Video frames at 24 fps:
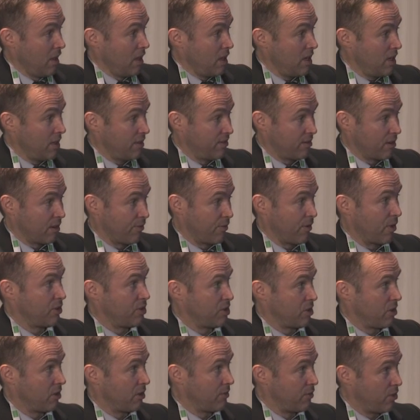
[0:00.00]
he has so far
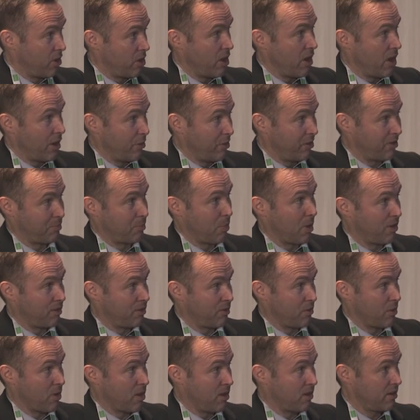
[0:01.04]
shown a very high
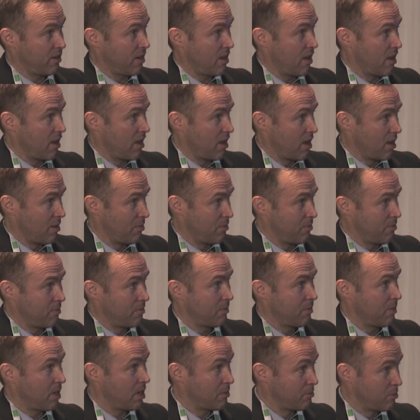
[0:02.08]
response rate
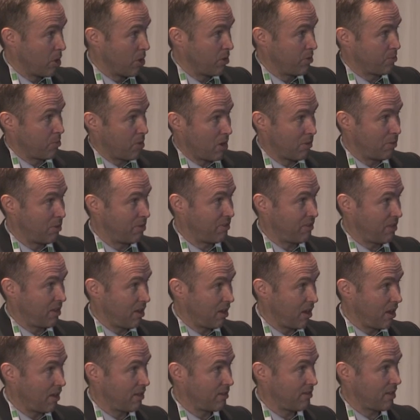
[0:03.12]
in both primary
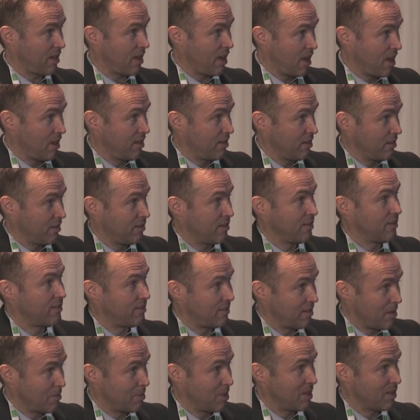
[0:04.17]
CNS and in
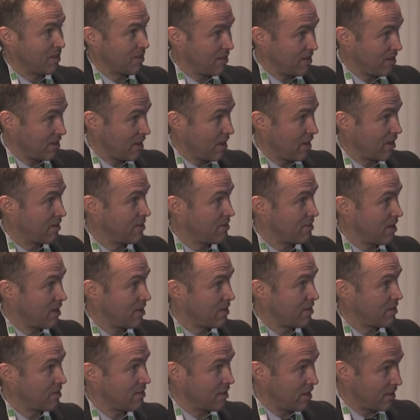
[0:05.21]
systemic
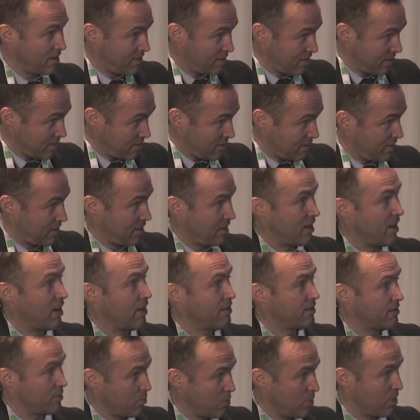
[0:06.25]

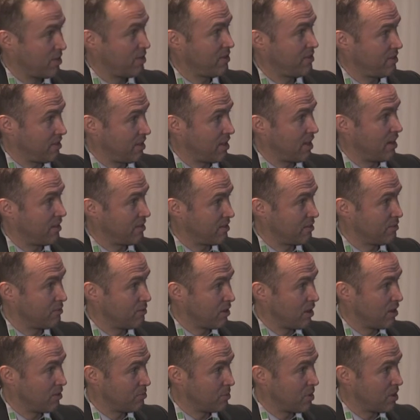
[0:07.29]
CNS with CNS
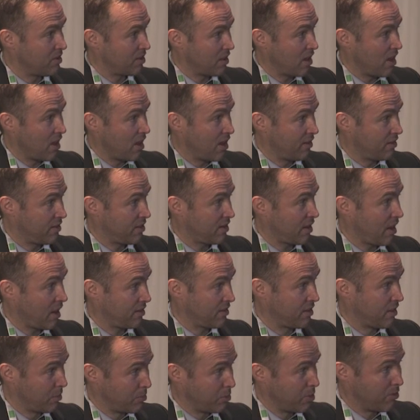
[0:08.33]
involvement, and has
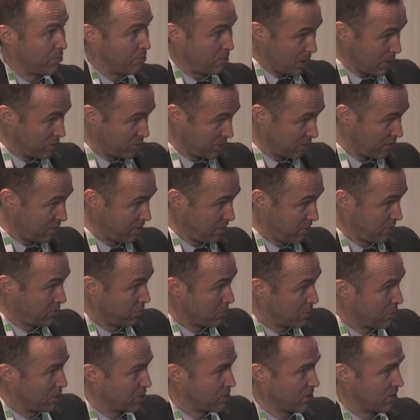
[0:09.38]
a number of patients whose
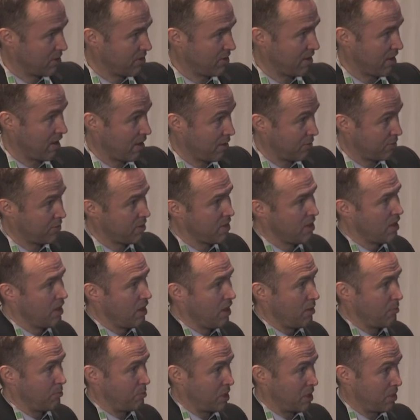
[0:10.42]
remissions have
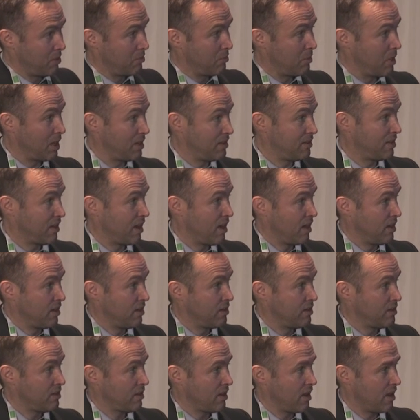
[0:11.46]
been
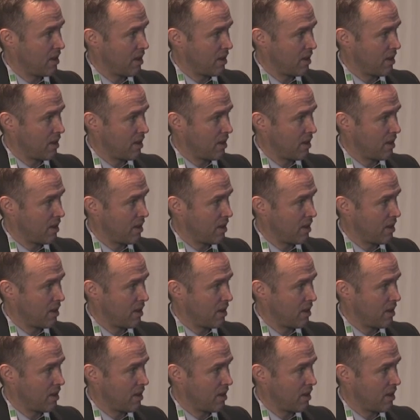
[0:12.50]
maintained